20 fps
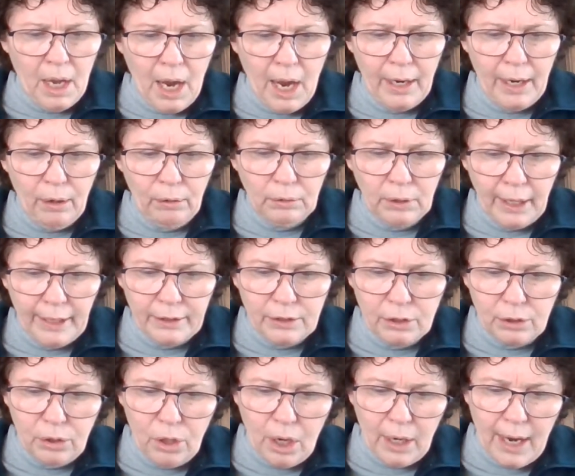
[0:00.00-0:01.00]
I don't like
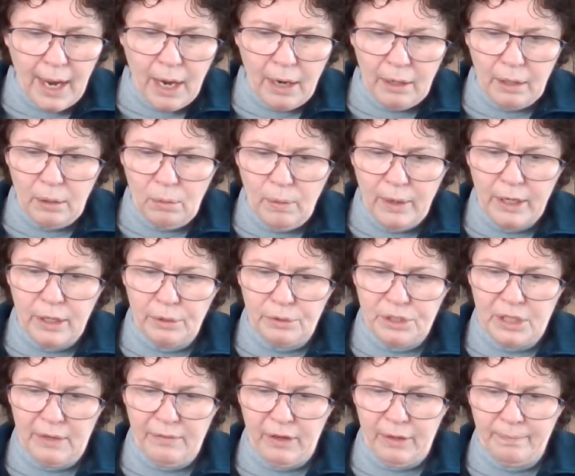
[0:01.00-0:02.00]
to look out of the
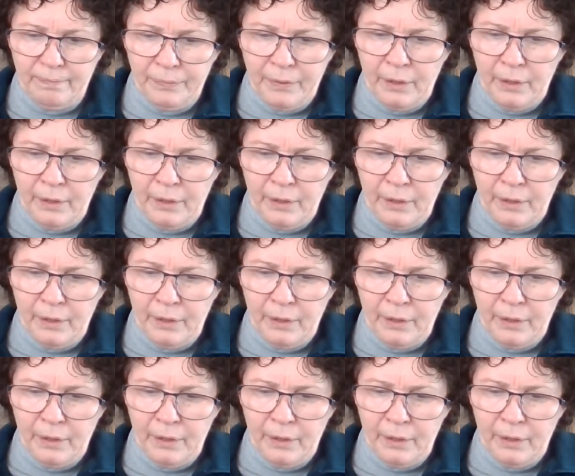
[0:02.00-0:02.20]
windows even.